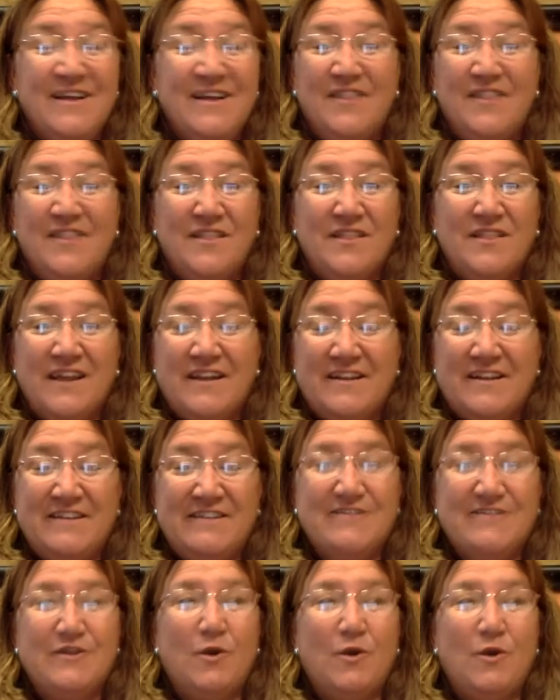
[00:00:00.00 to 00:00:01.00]
the lady
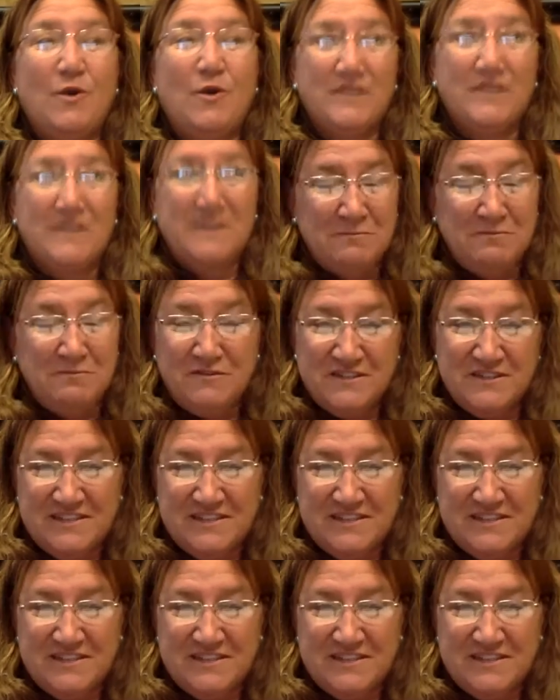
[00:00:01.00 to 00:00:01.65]
scolded him for